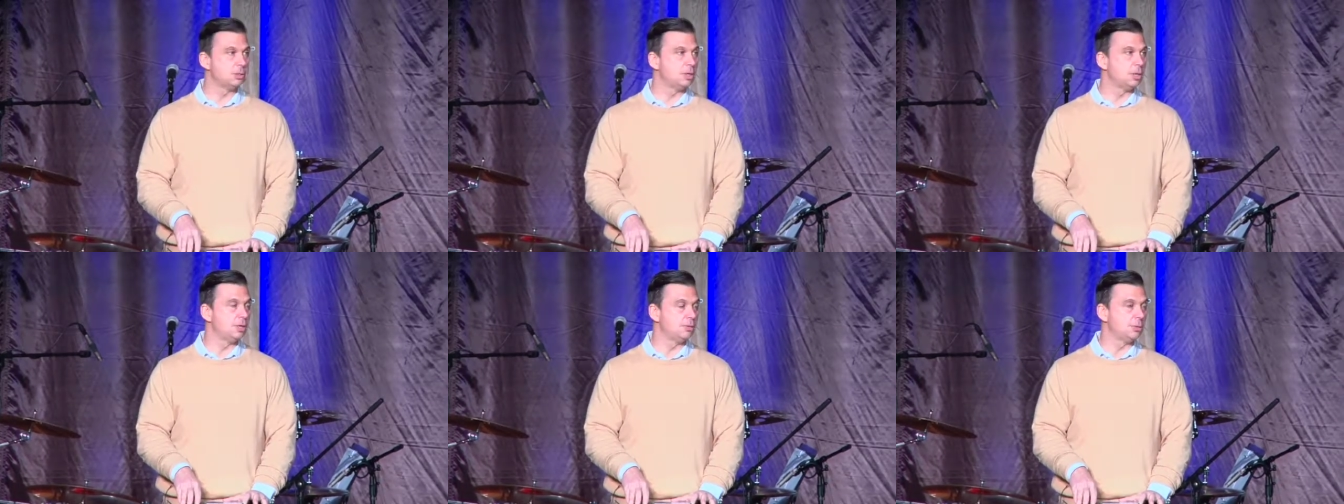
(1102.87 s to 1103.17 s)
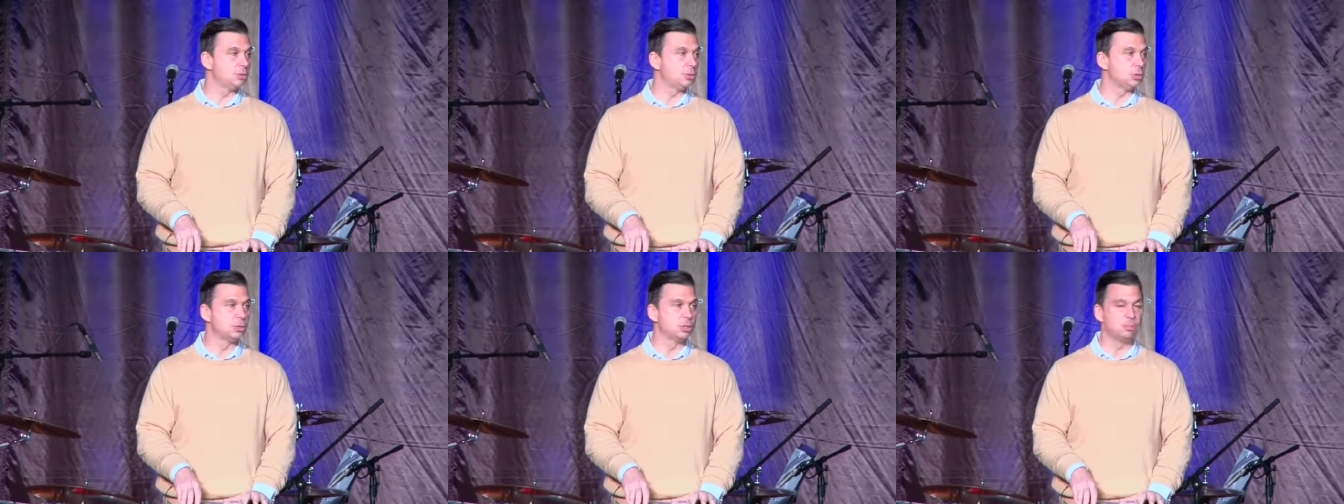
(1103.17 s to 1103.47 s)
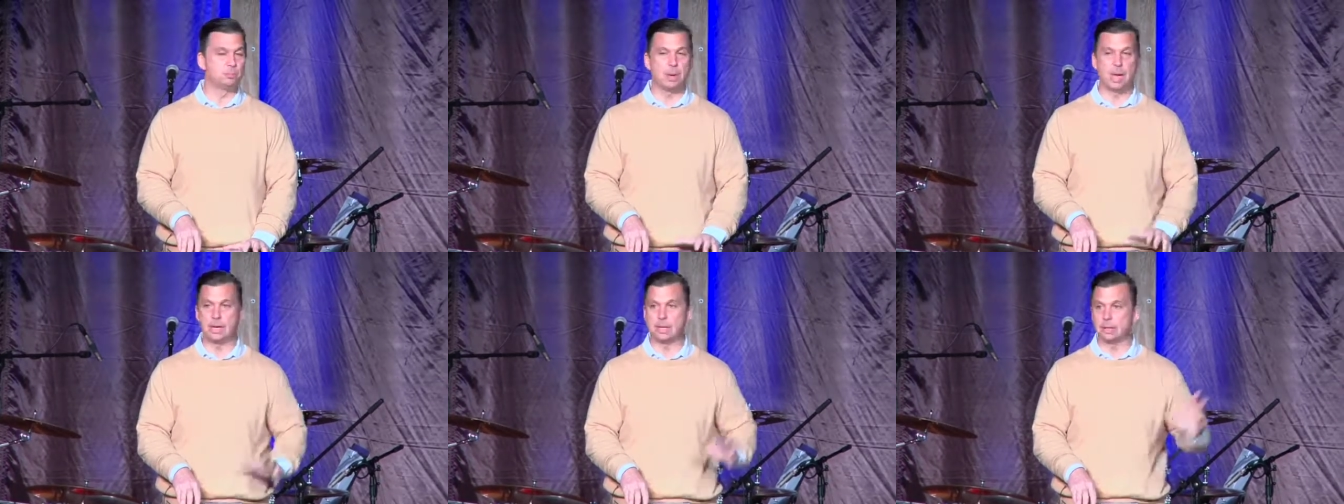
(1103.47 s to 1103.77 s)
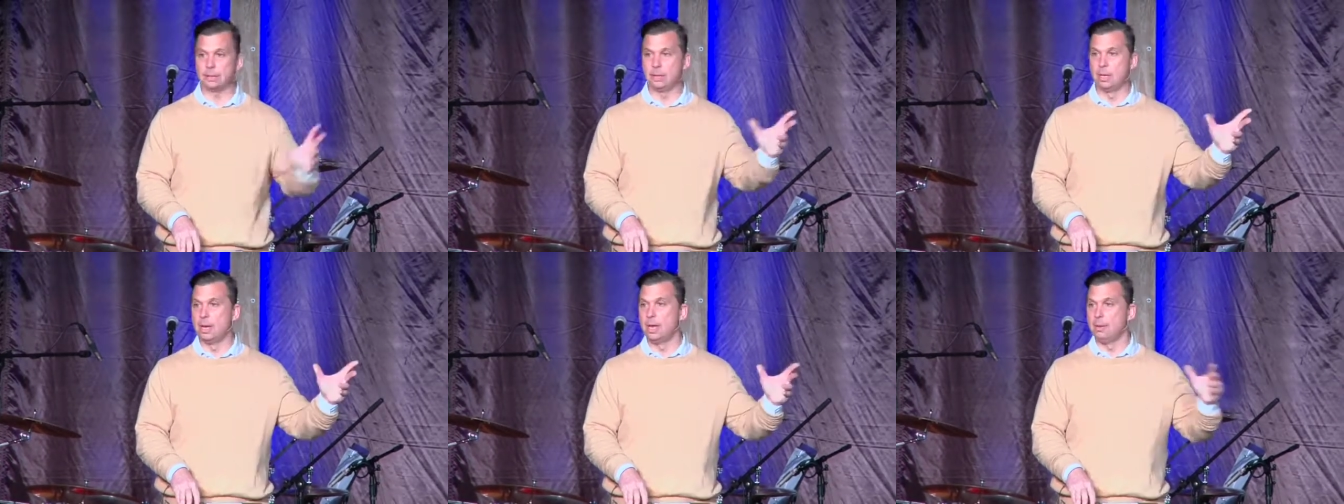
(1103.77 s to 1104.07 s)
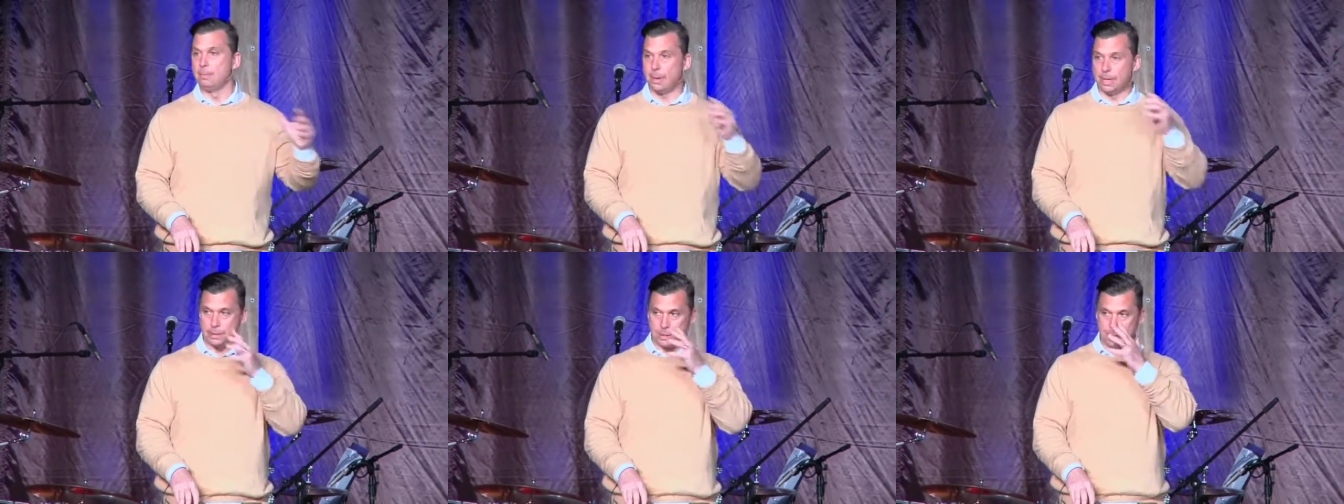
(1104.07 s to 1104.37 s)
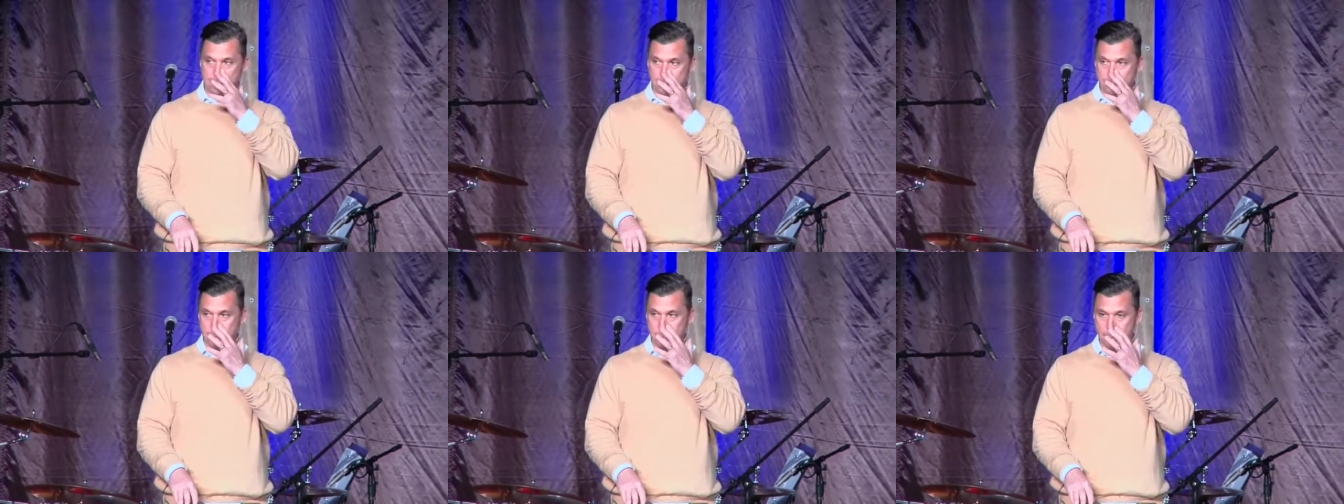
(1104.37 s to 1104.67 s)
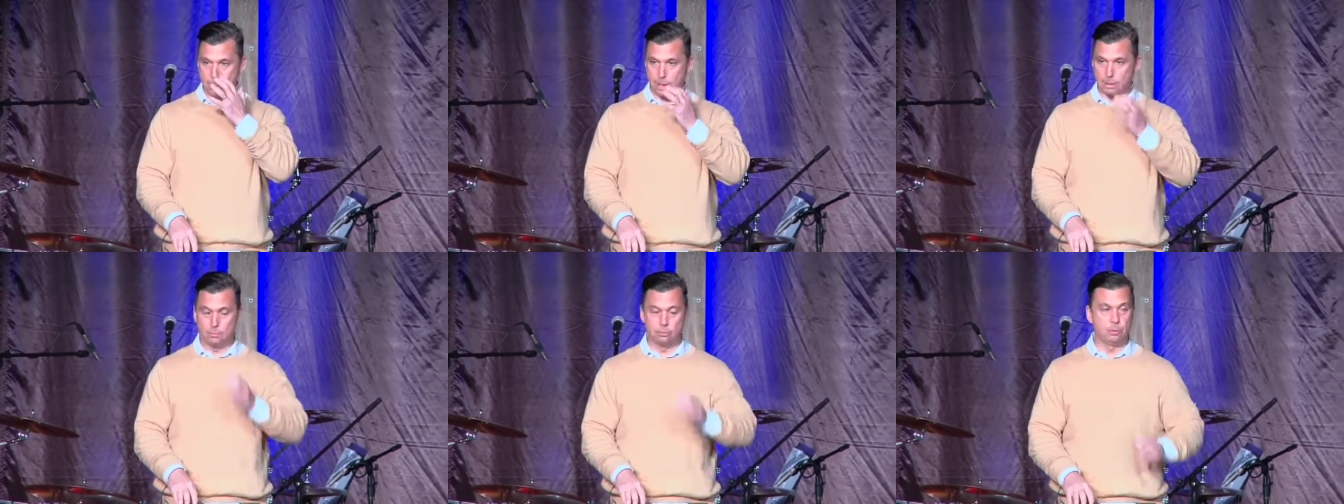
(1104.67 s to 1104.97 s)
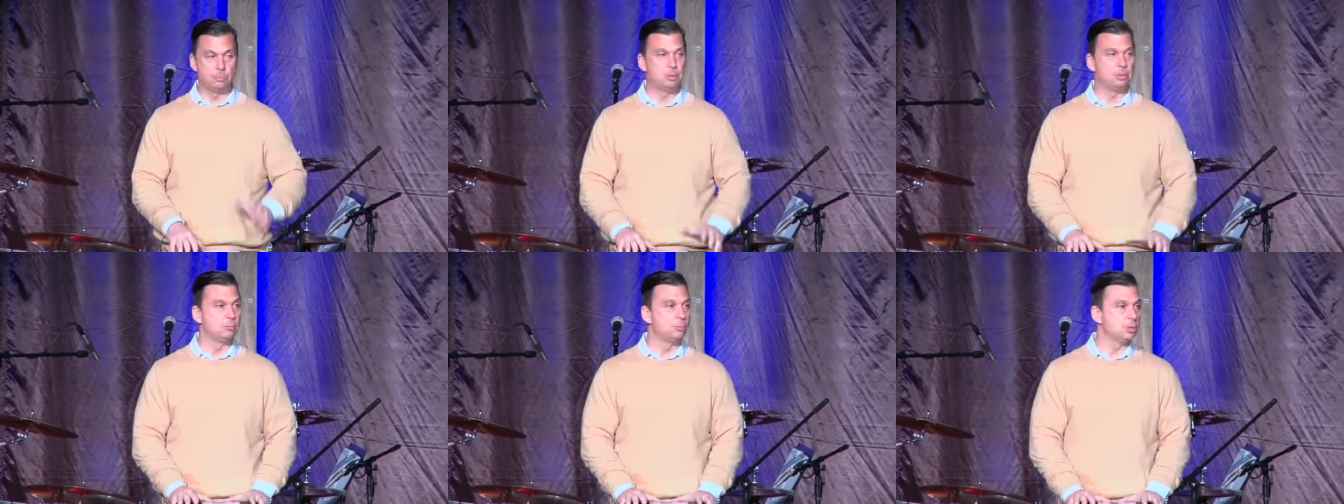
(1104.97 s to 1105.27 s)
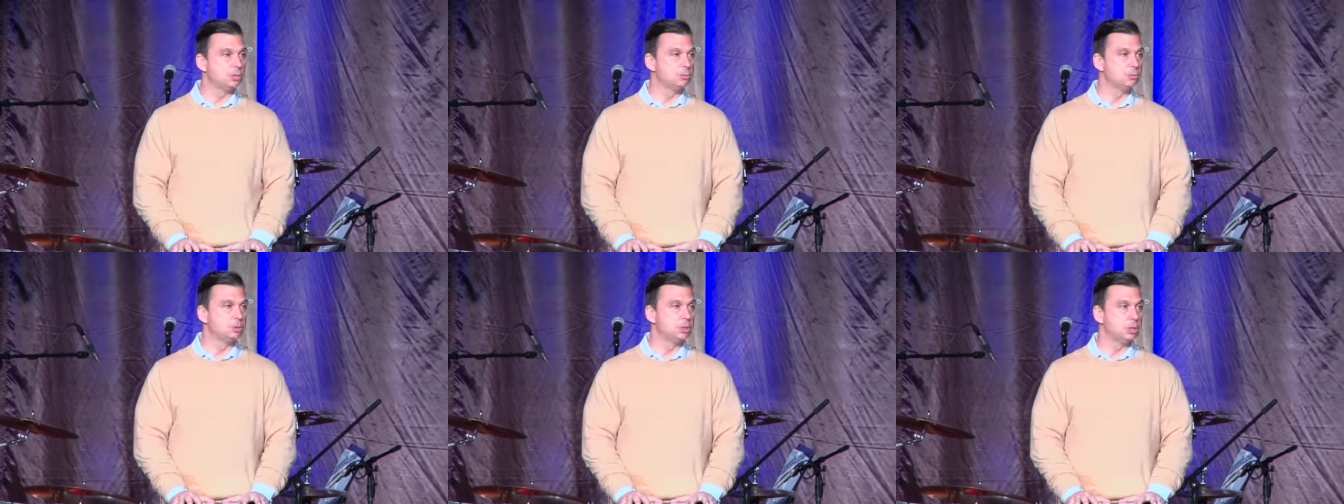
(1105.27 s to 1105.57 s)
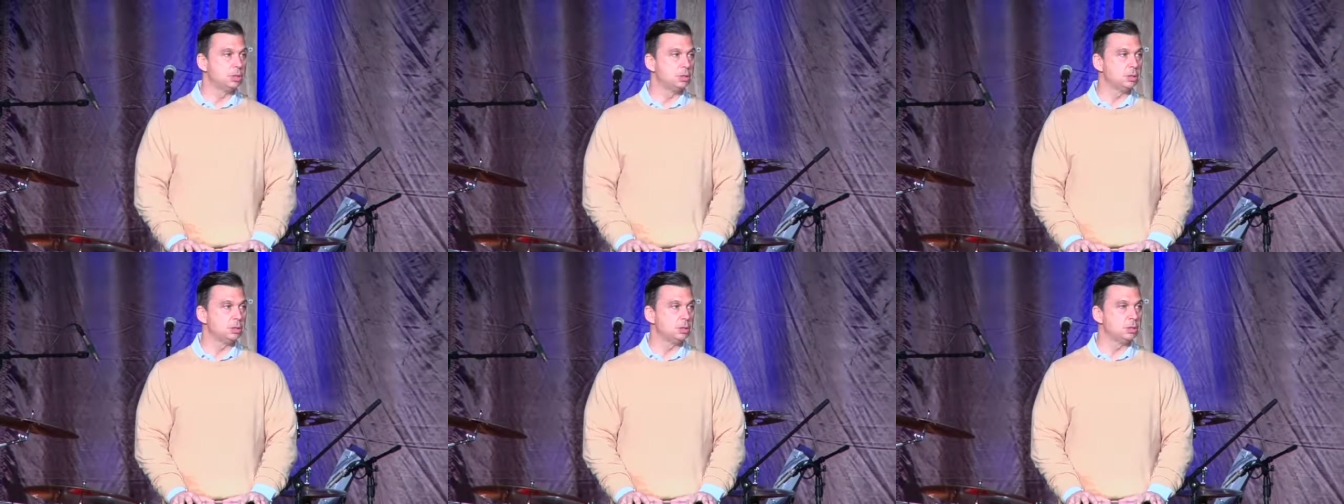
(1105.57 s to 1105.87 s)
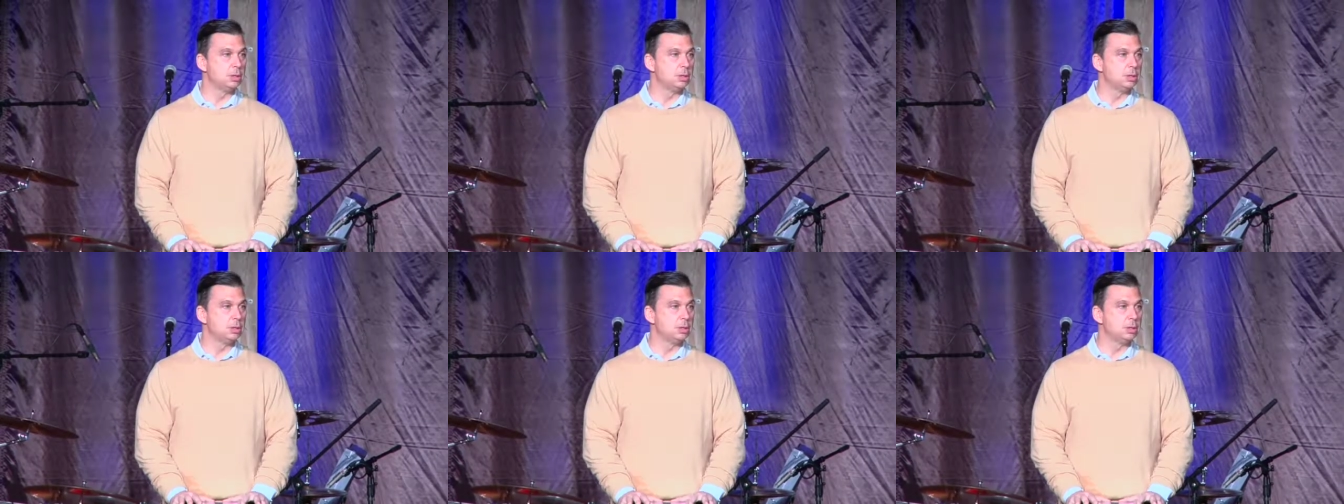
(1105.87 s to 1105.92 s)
at the church back in my town and I grew up in West Virginia.